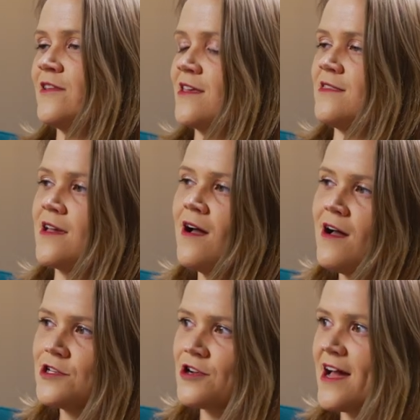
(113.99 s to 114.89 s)
lengthy
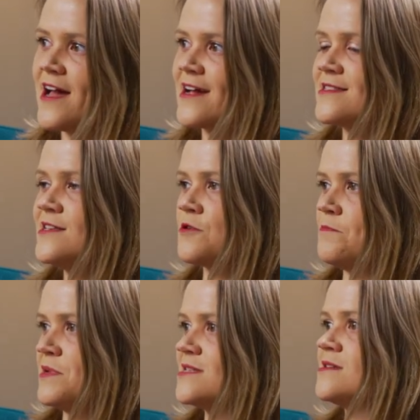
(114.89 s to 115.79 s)
contracts. These are
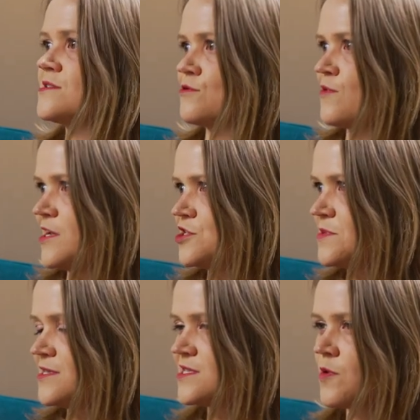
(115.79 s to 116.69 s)
business
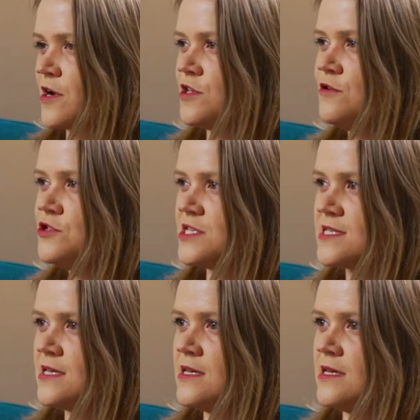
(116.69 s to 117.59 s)
arrangements where
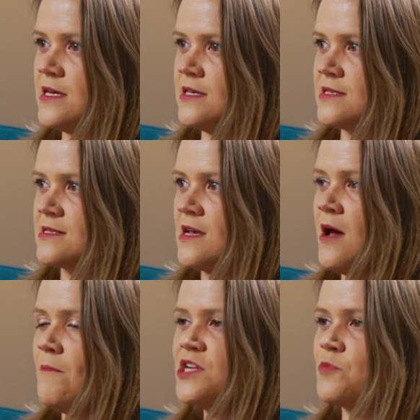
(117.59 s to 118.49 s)
UGC is
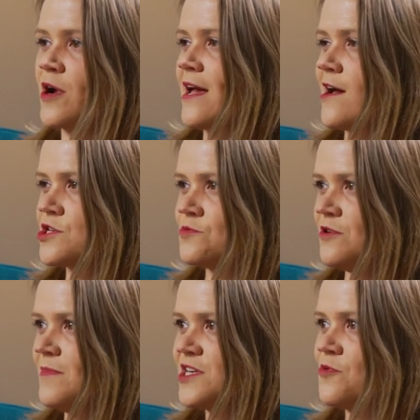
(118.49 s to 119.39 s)
much more
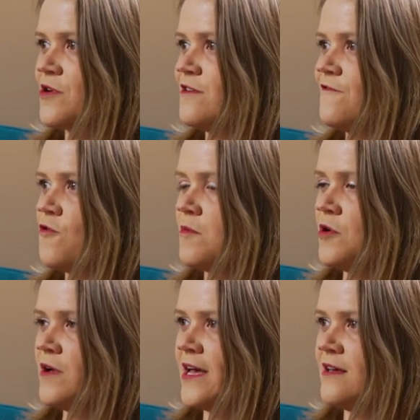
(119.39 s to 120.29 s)
casual, much more
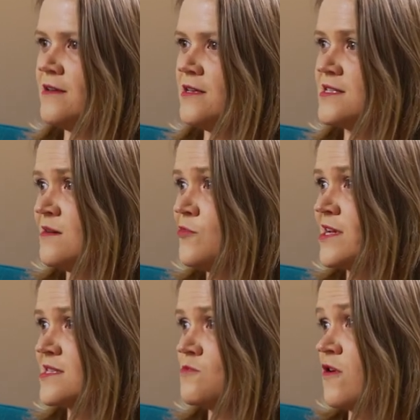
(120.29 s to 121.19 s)
informal, and in some
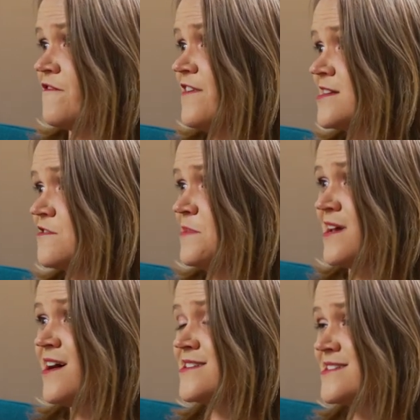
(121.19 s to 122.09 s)
ways more effective
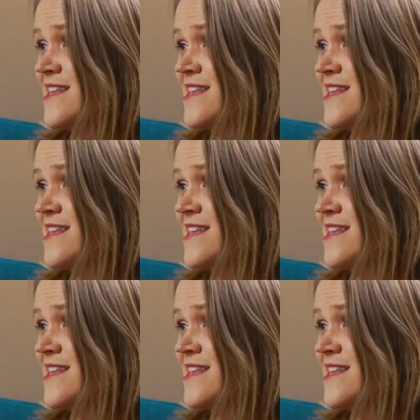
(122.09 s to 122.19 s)
because it's